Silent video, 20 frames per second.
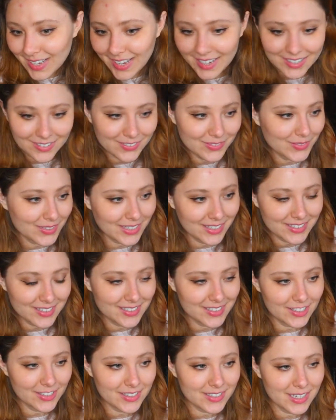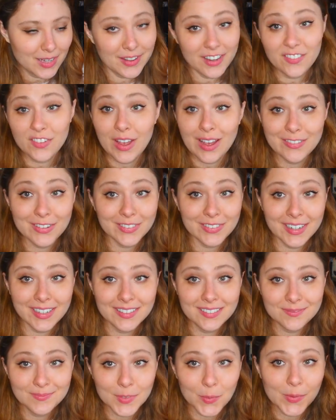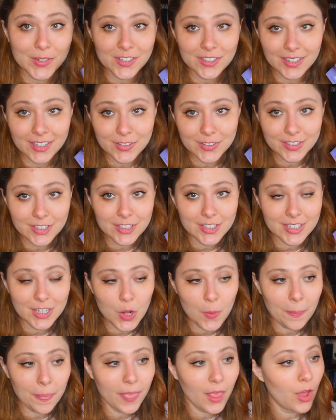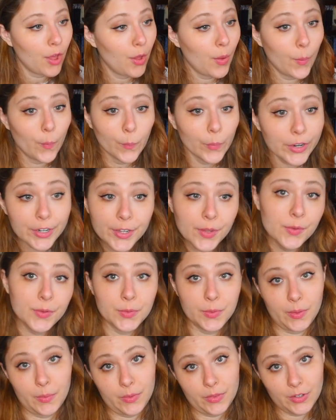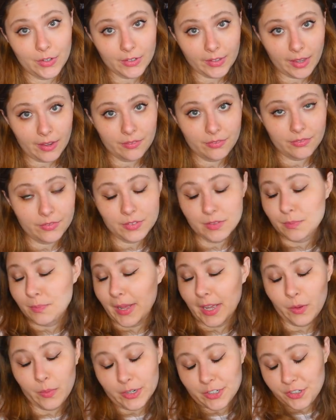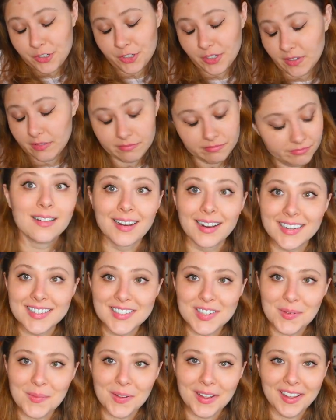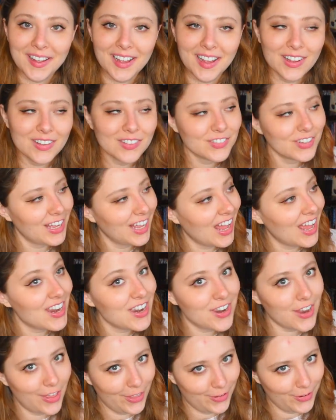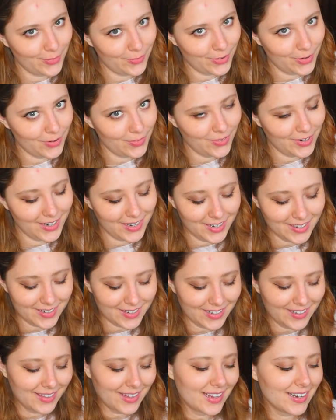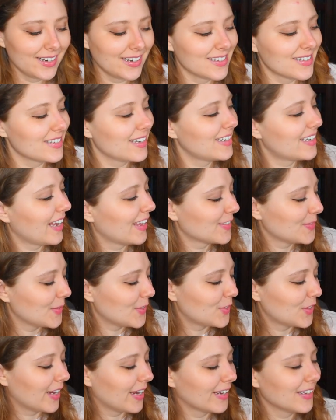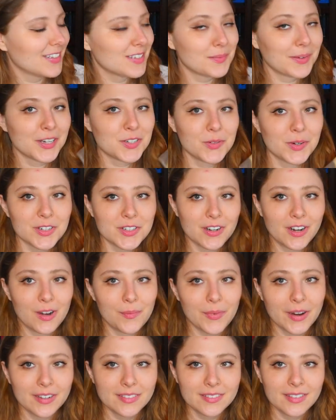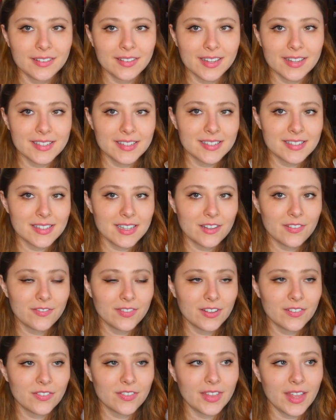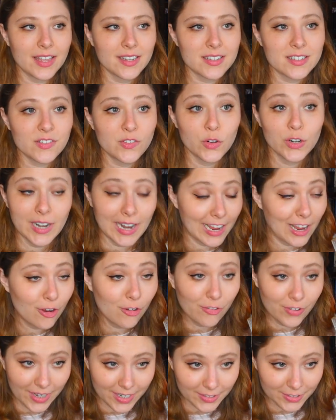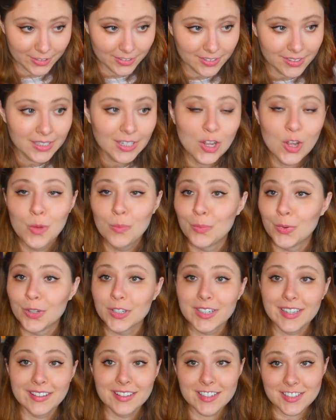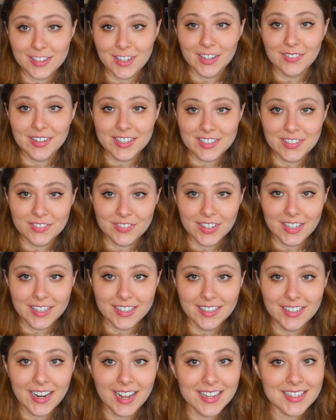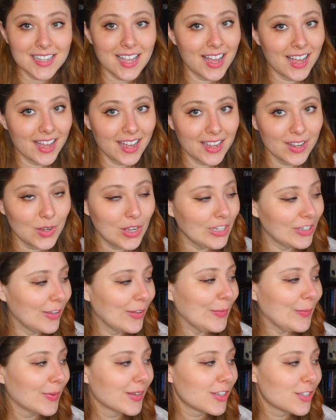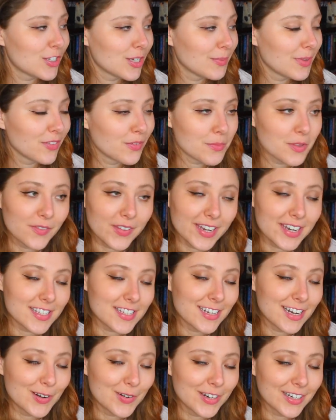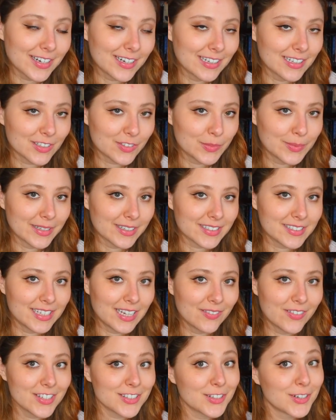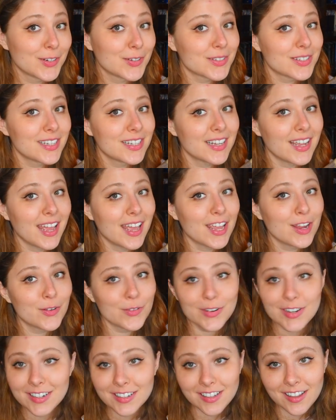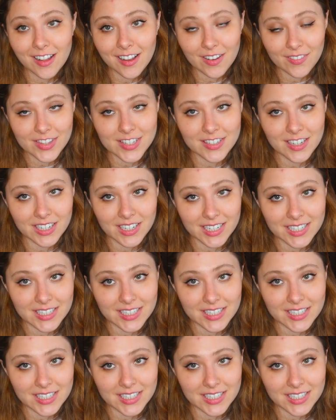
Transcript: I don't. What else is there to say? If you haven't read the Winter Night Trilogy, What are you doing with your life is my question. Next up I have another reread, and that is A Dance with Dragons by George R R. Martin. This is the fifth and for now final book in the Song of Ice and Fire, as I, along with Jimmy from the Fantasy Network and Alex from Alex Nieves, are hosting a read-along of the Song of